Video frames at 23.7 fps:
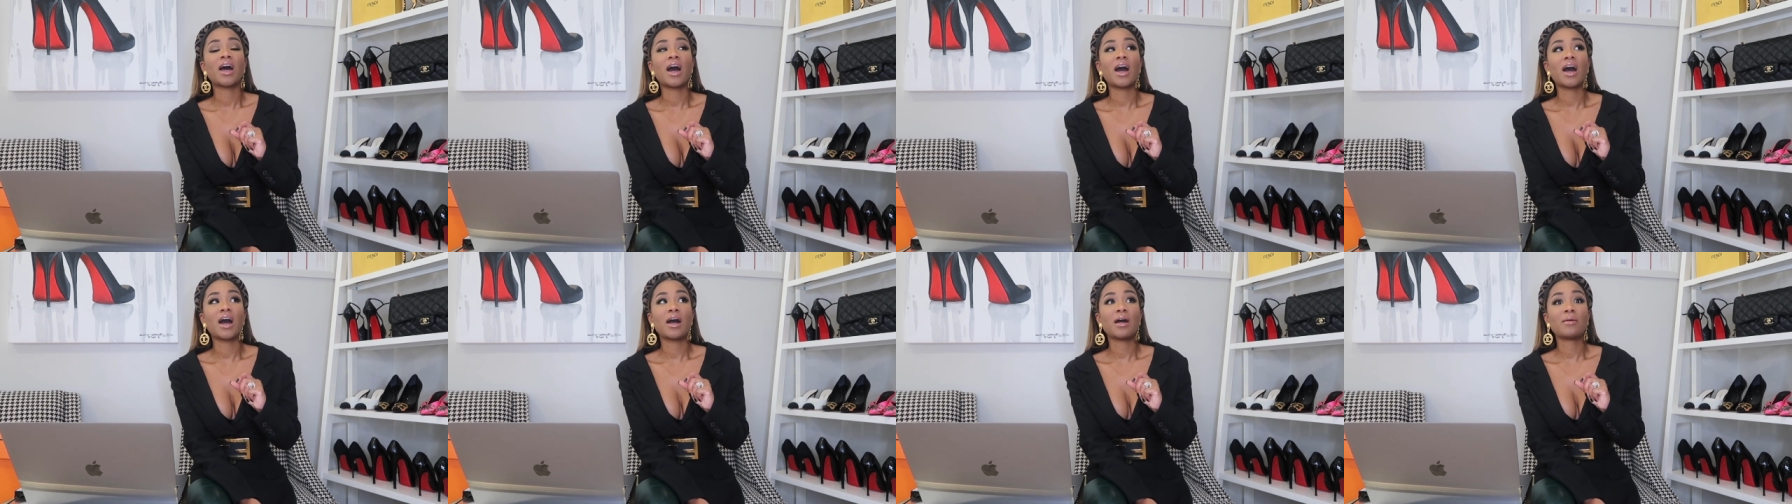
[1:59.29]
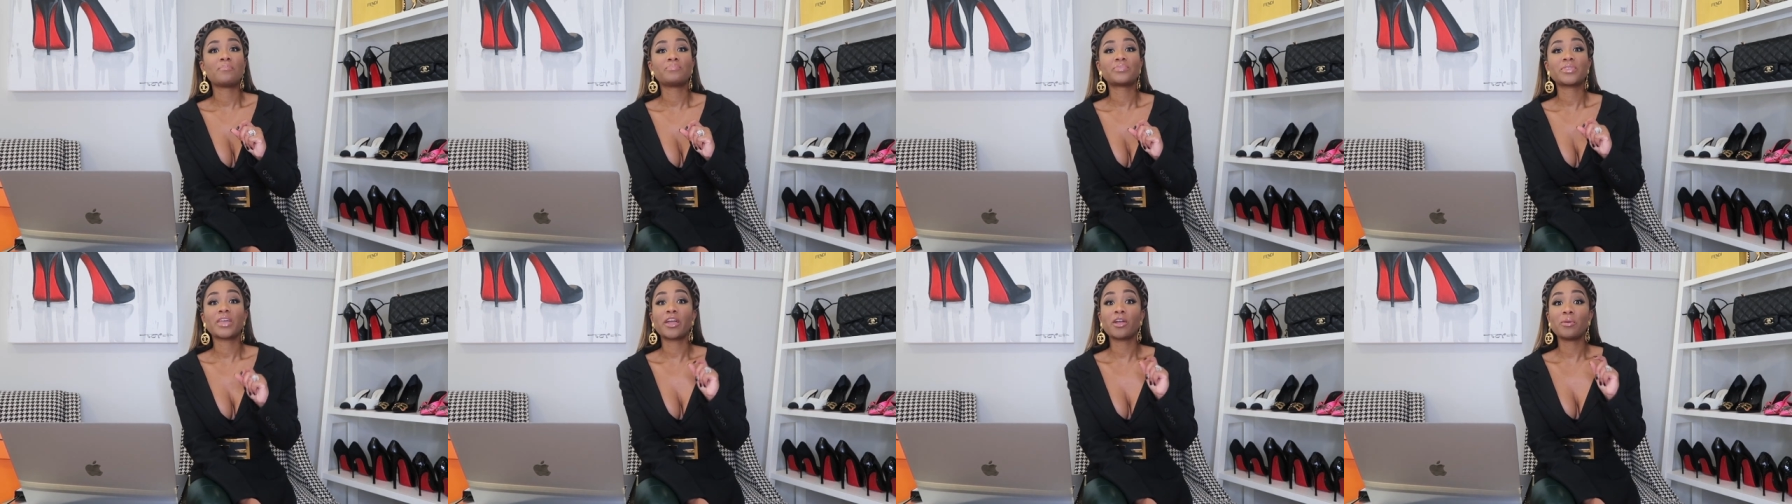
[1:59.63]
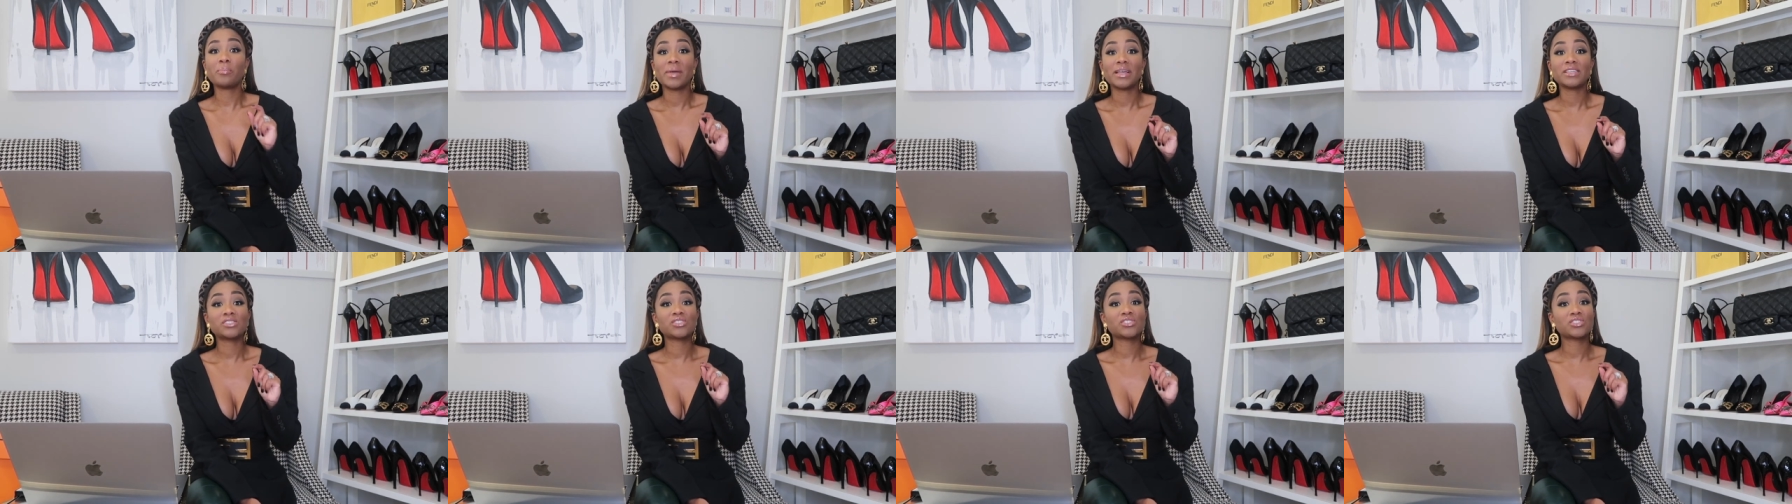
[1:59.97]

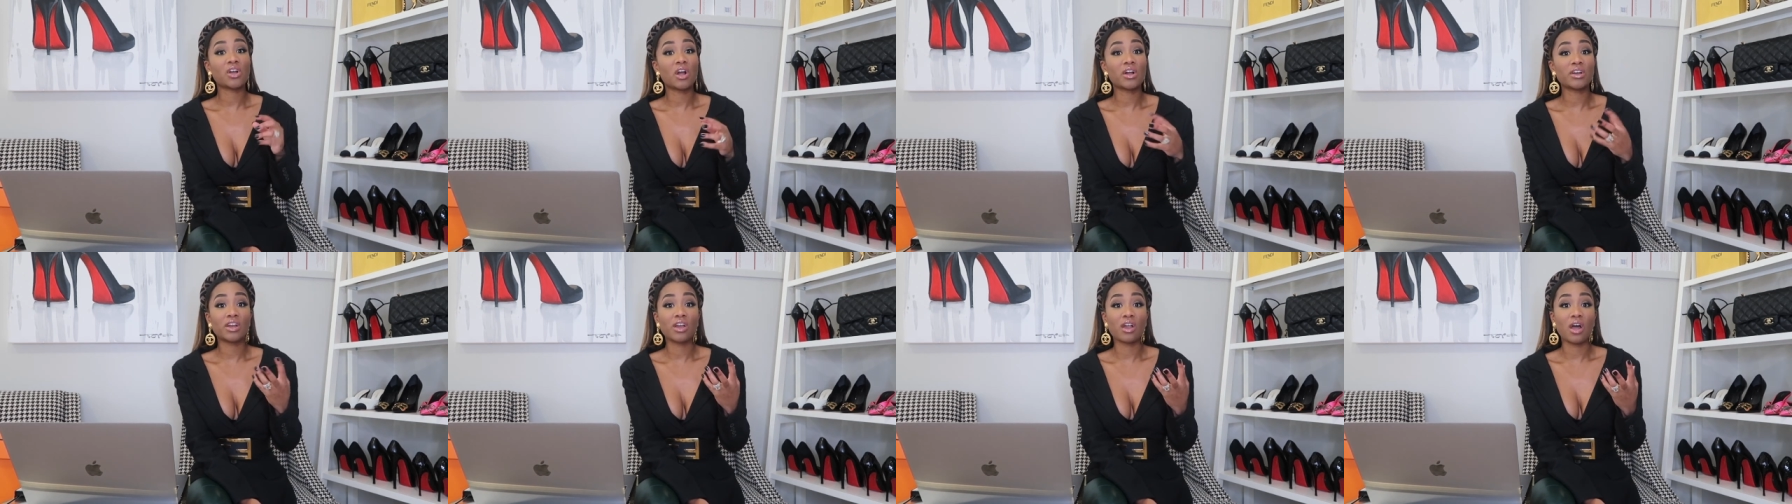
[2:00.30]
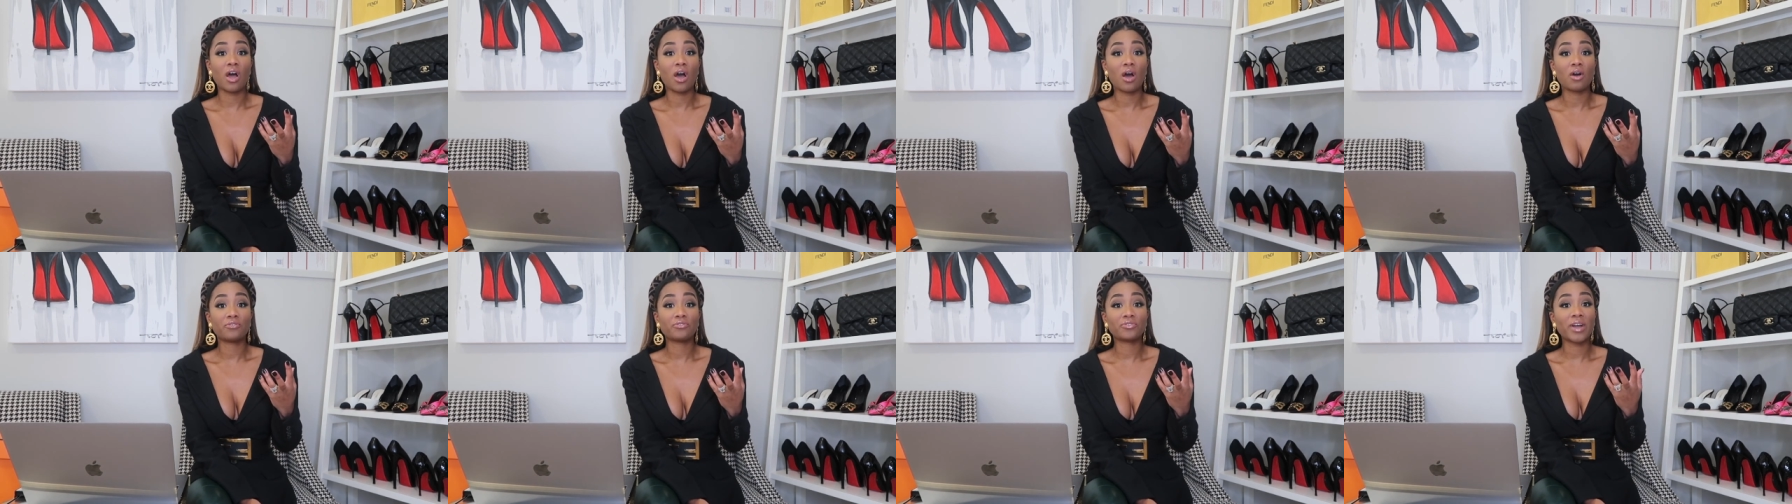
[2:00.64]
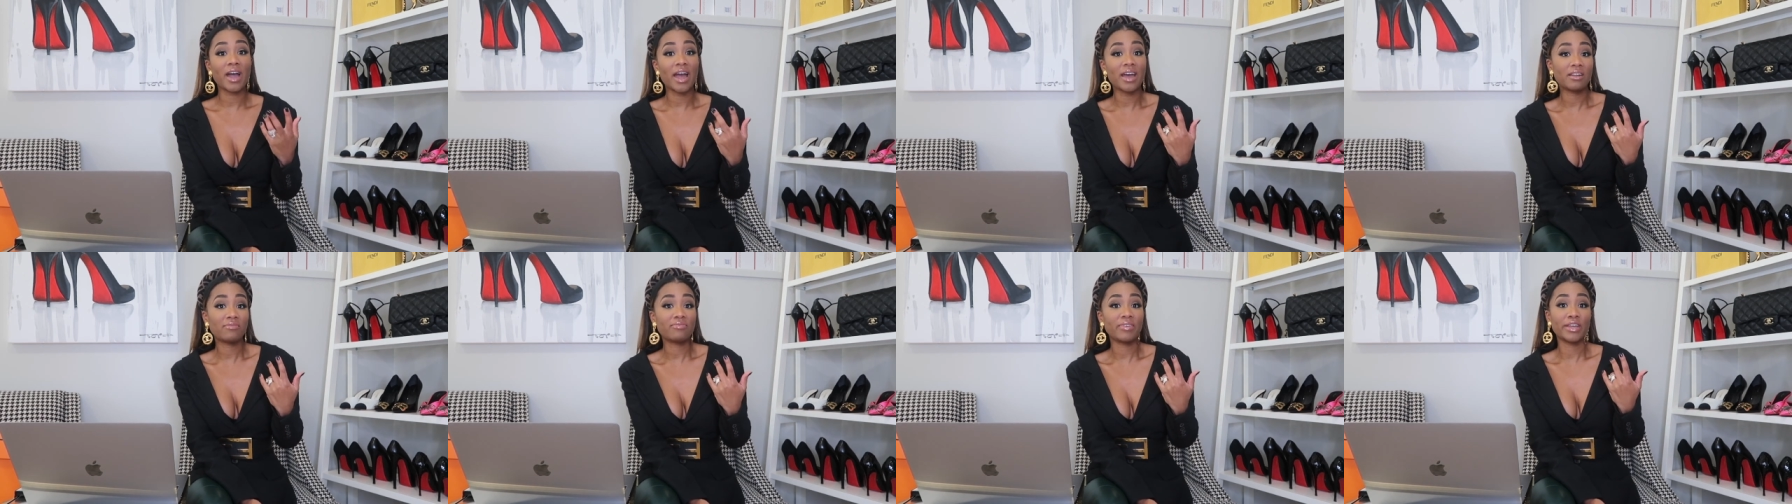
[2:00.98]
Hermes started off
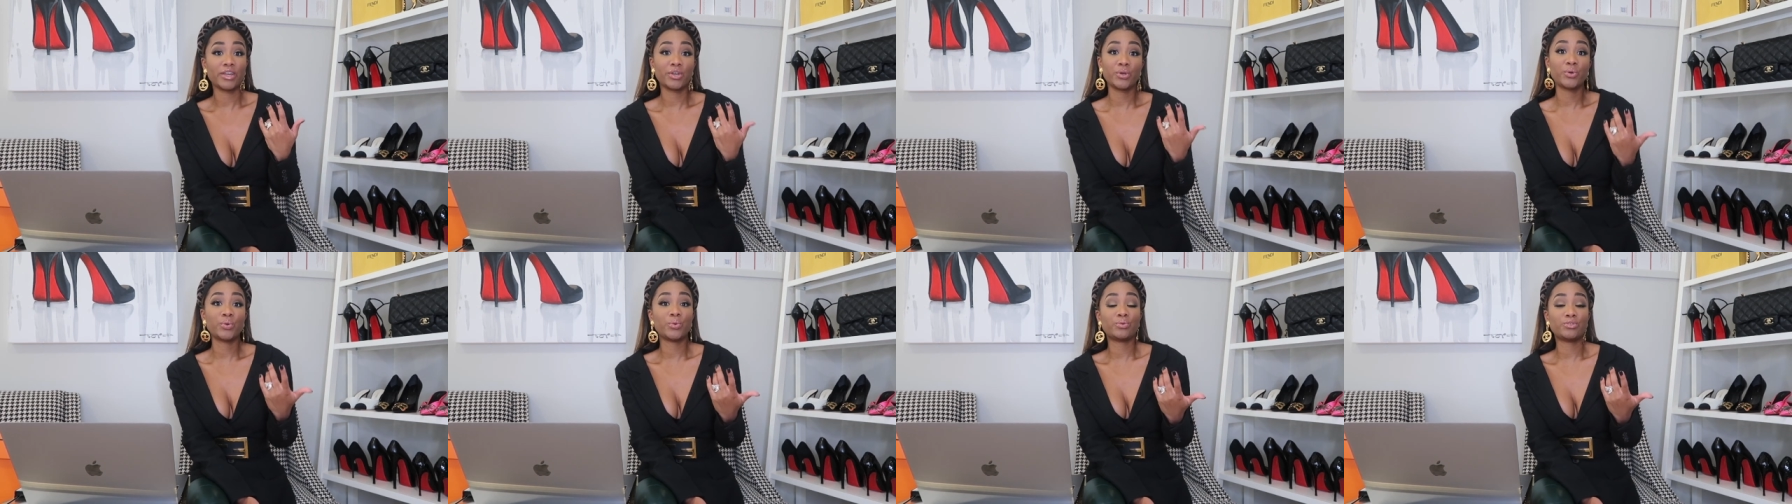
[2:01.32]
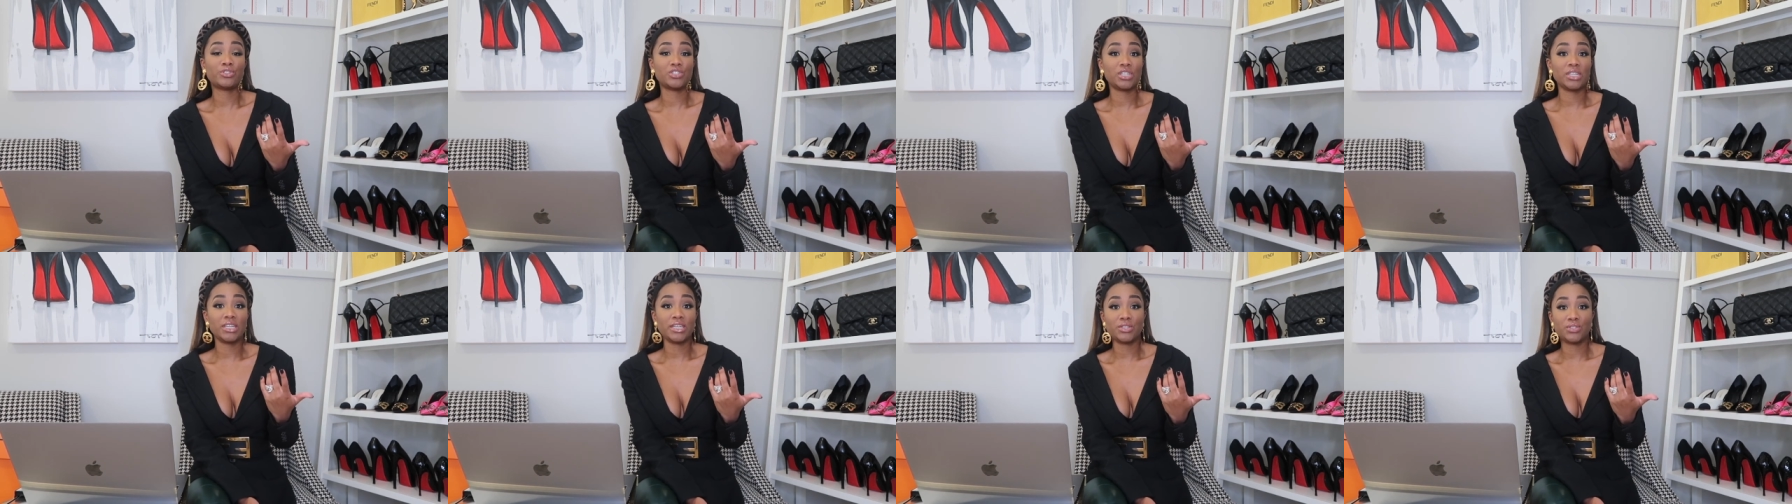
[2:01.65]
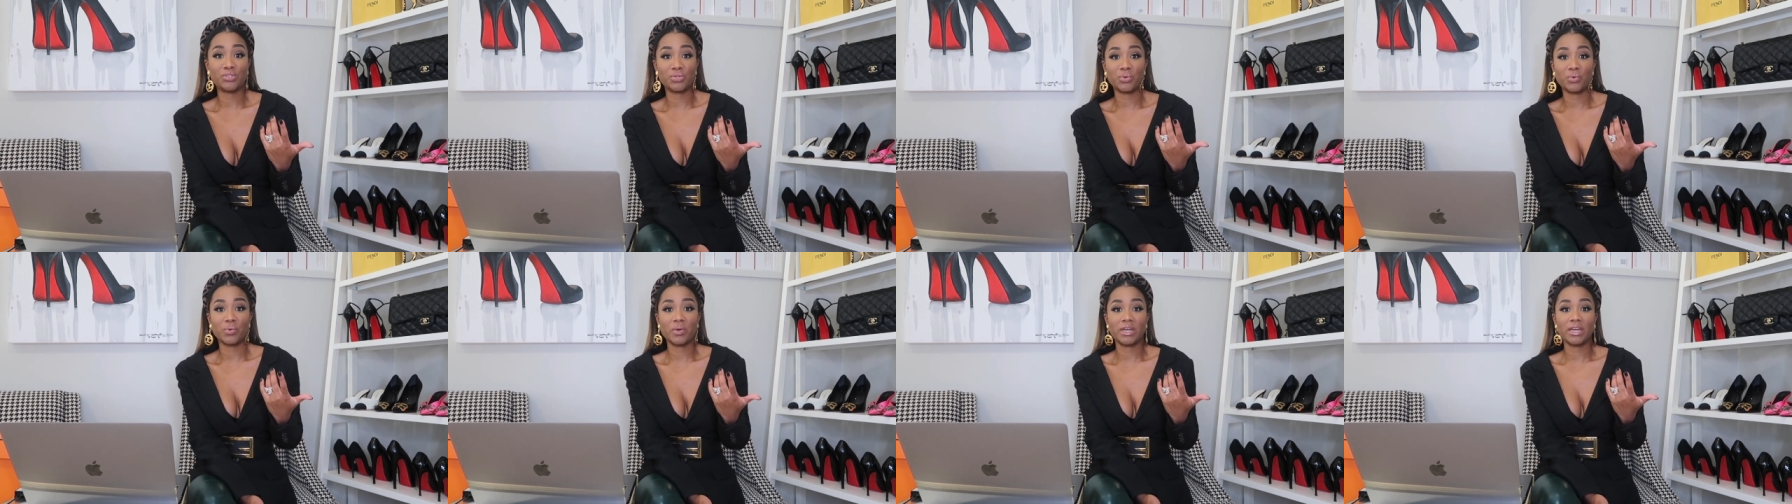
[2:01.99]
kind of like Gucci,
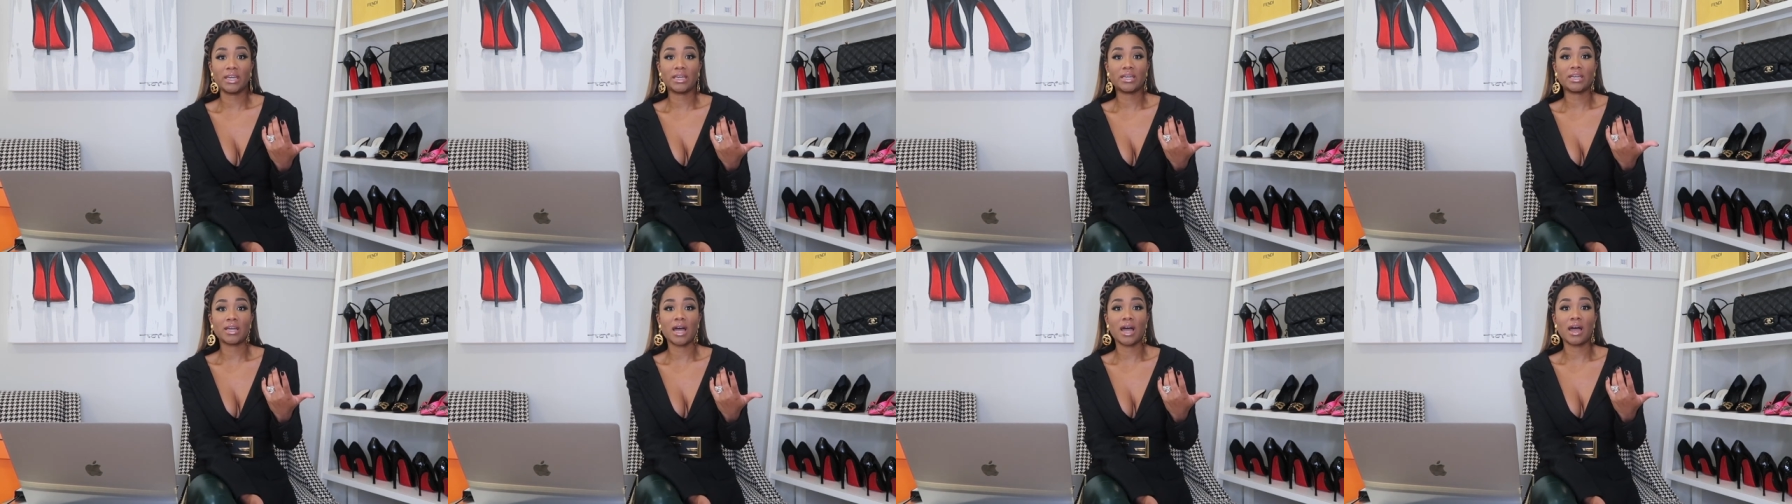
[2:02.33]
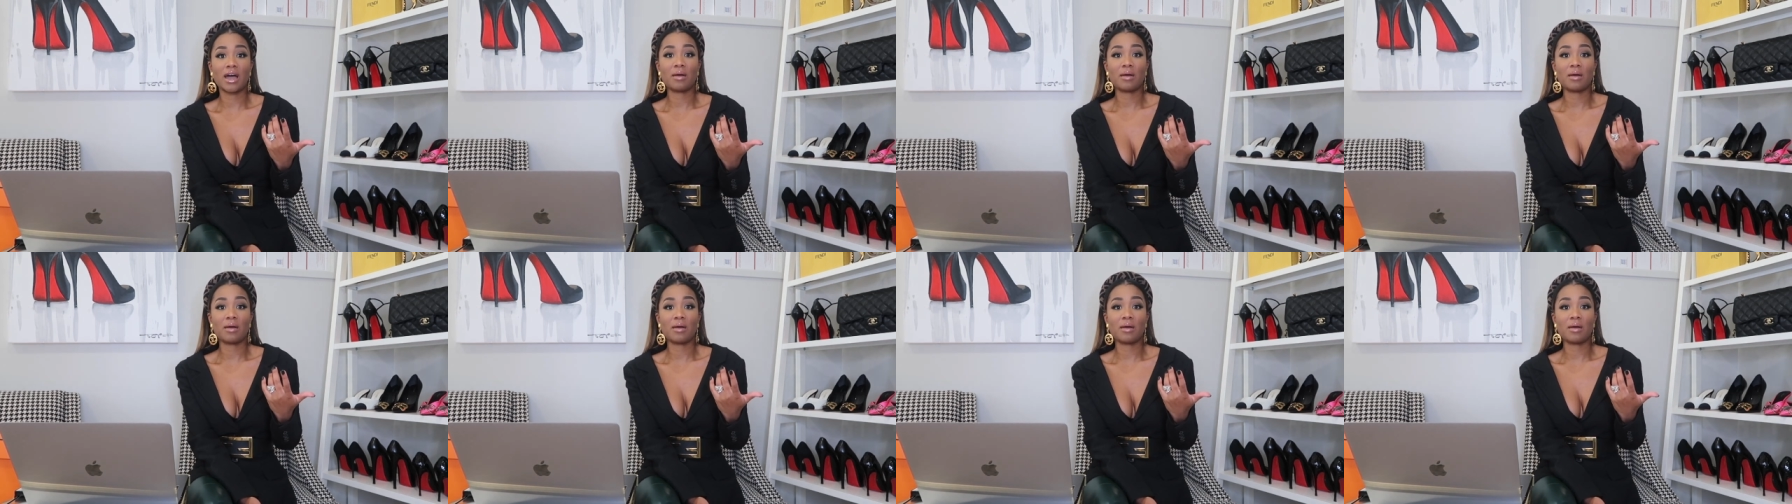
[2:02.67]
doing